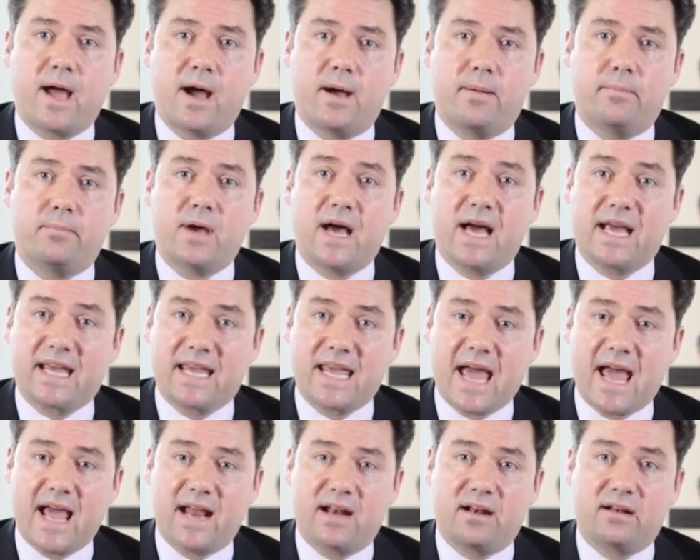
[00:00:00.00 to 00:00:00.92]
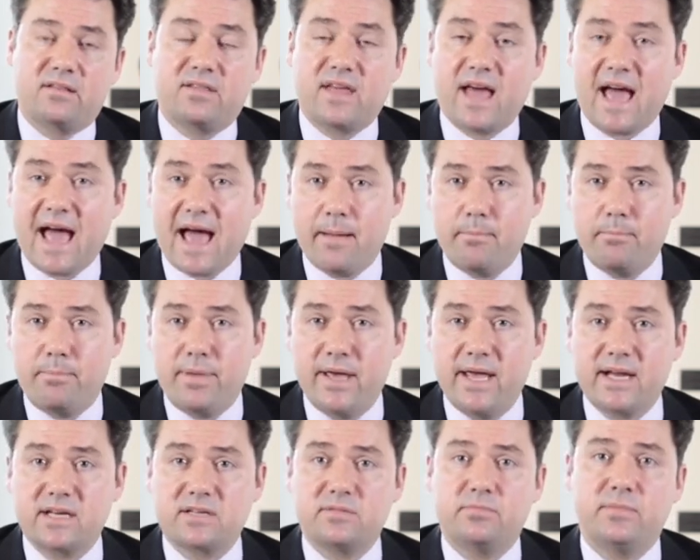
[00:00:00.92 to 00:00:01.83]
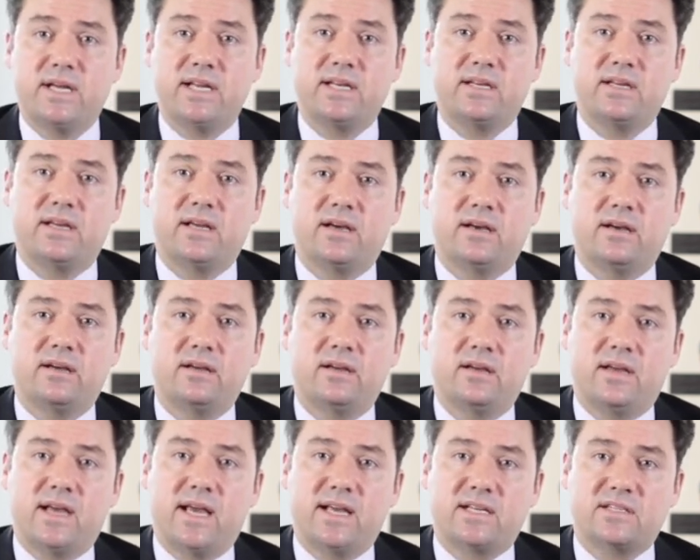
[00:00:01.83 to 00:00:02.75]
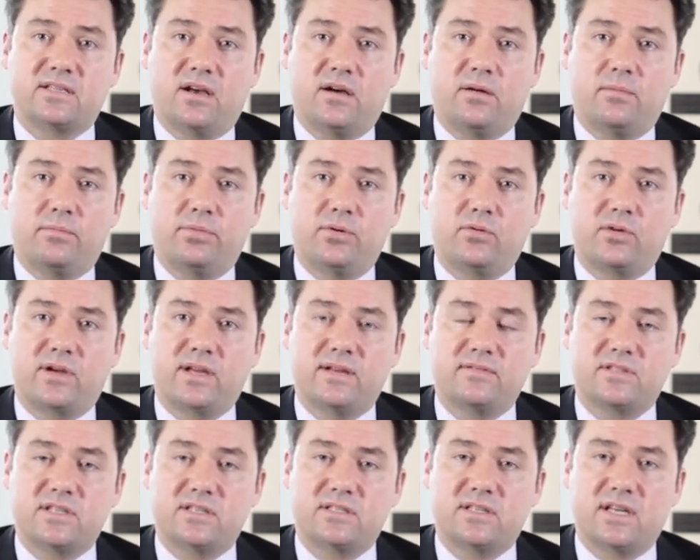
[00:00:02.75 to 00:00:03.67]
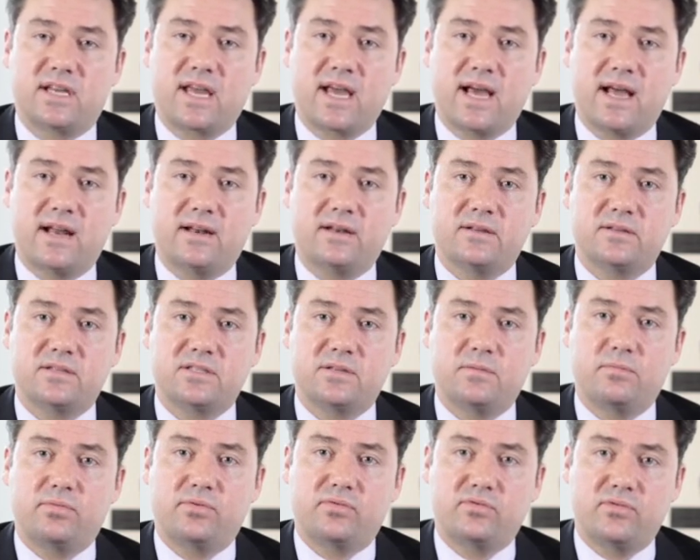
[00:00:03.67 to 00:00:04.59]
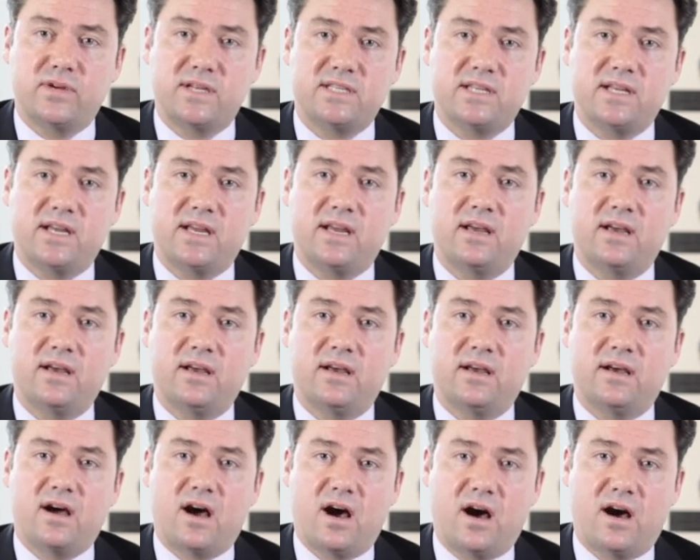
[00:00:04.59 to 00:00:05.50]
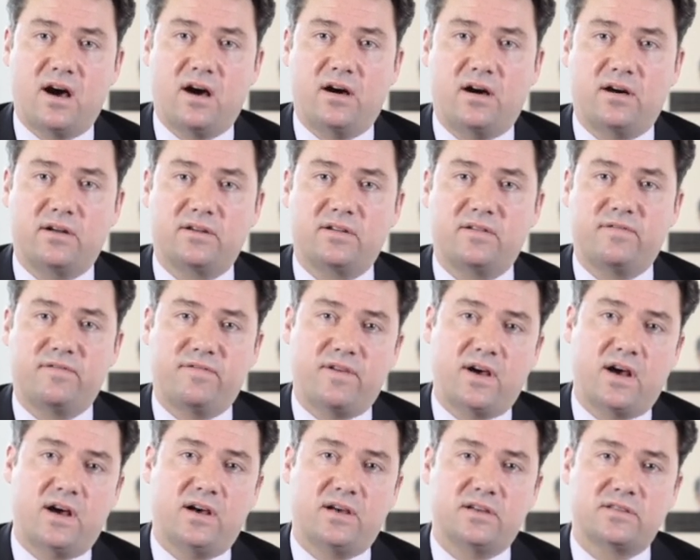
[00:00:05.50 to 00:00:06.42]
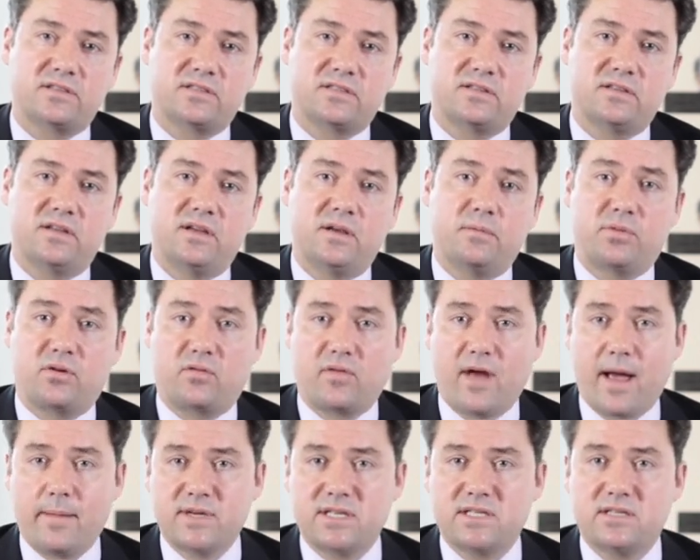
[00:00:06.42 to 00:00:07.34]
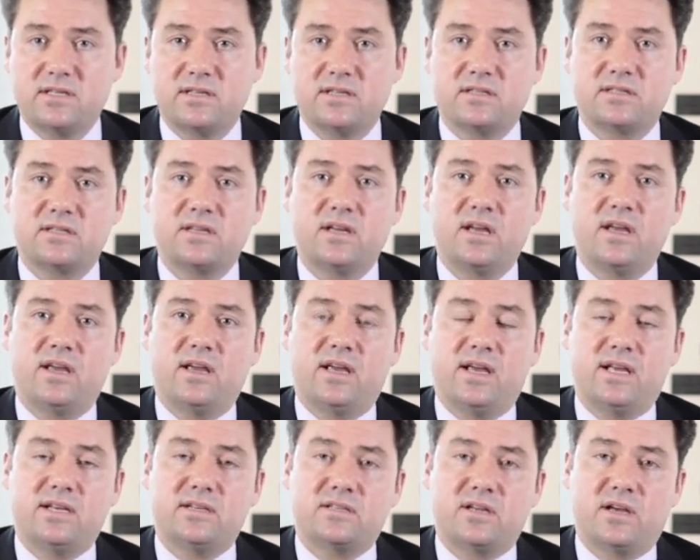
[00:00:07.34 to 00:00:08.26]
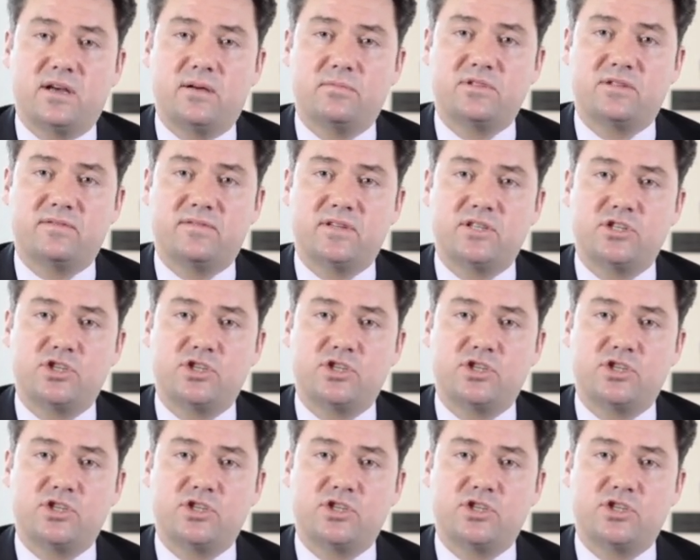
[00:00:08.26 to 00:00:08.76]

um, again, the hand picked media example gives us again some pretty hard, fast parameters in terms of